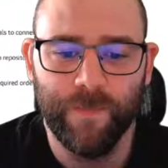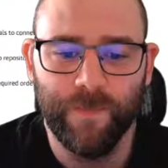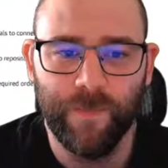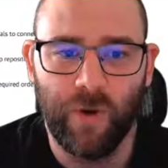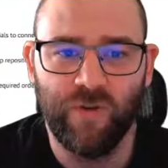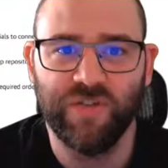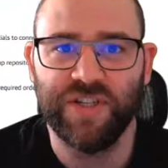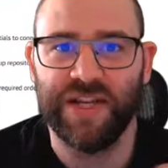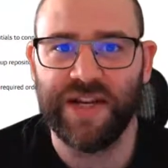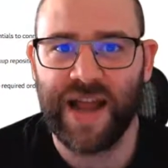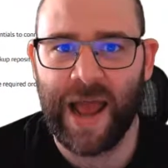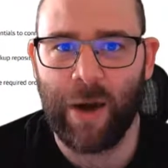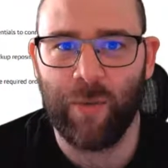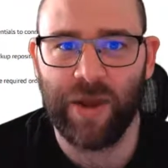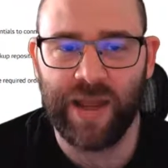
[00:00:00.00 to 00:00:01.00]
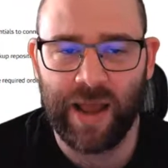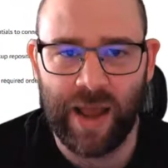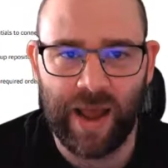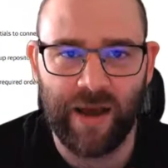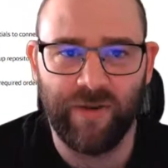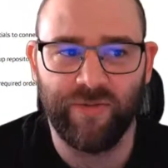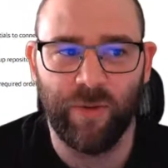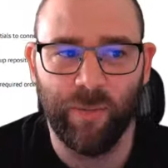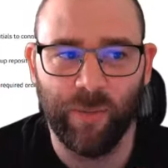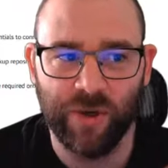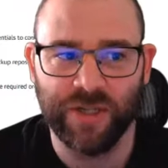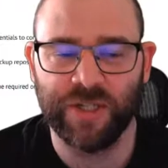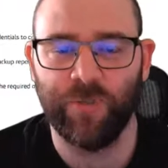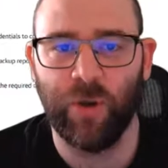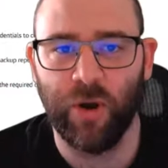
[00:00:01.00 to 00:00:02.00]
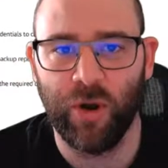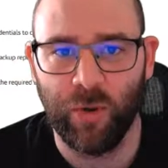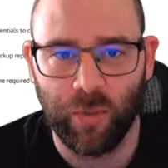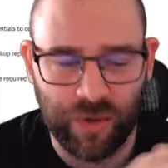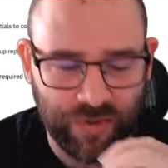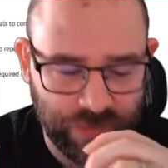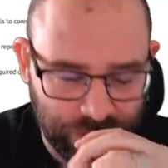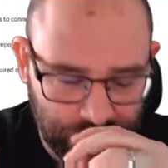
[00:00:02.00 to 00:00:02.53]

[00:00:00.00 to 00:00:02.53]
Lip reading: Obviously now we have, and we're spoilt with